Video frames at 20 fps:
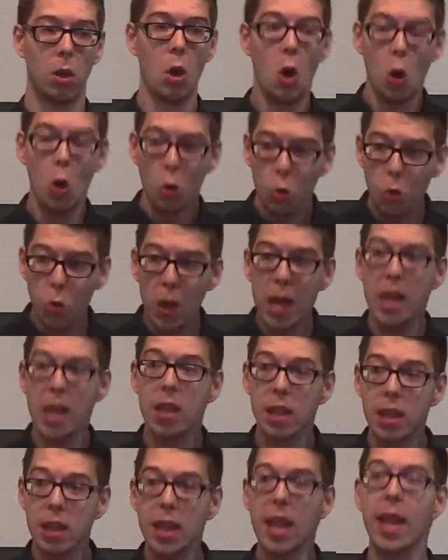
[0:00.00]
We
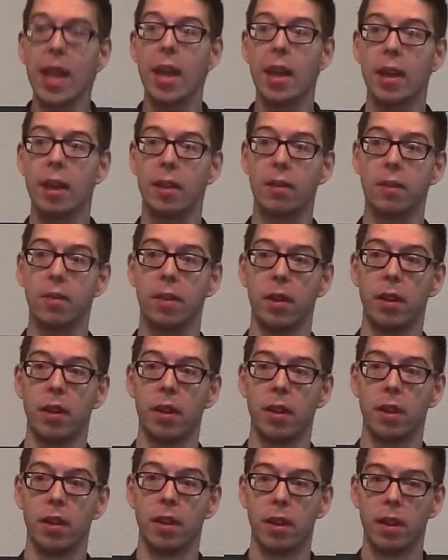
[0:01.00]
live
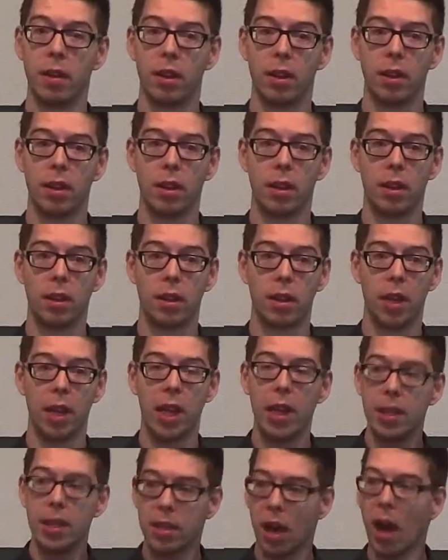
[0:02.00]

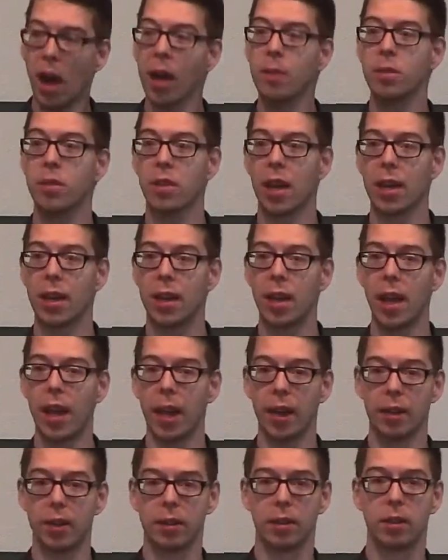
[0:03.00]
in times like
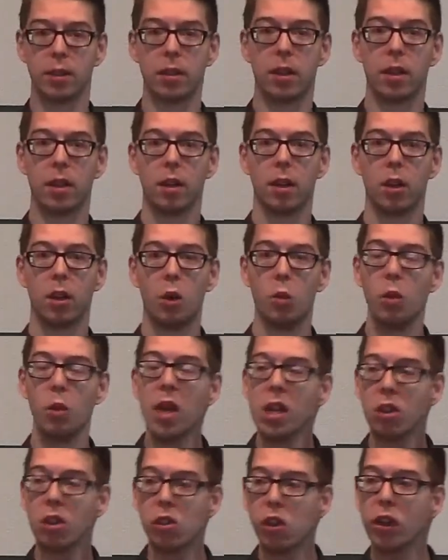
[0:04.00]
this. We
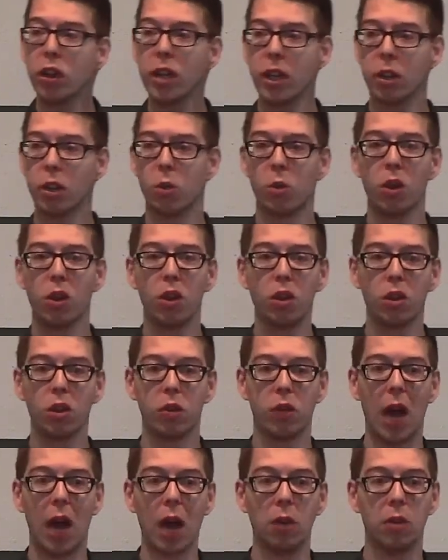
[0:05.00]
look at the world
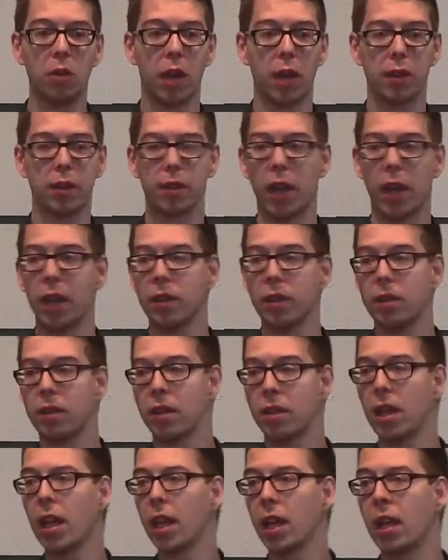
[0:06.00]
around us and
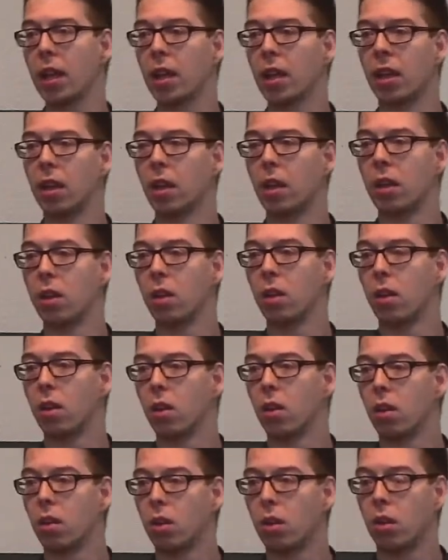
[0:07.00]
see
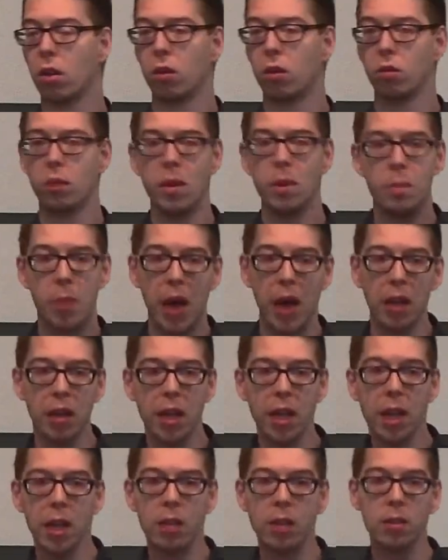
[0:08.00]

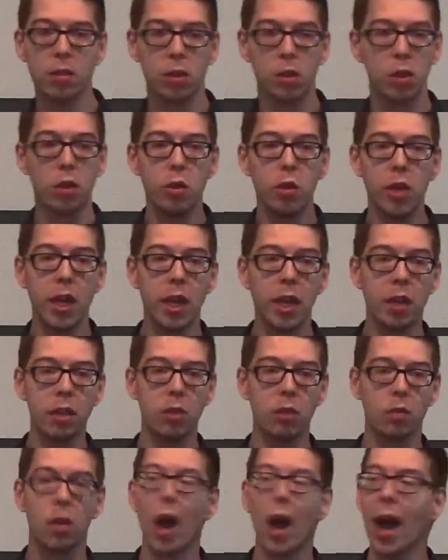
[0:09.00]
rebellions, looting,
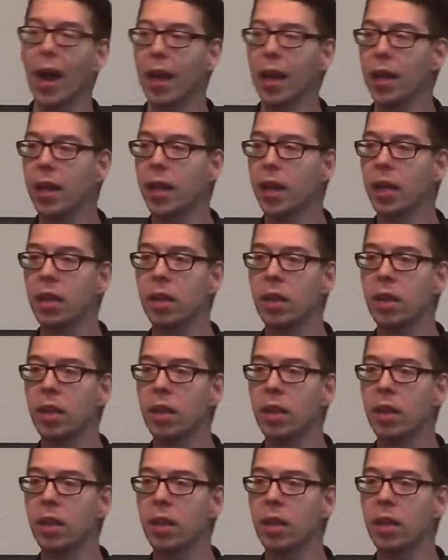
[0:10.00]
rioting,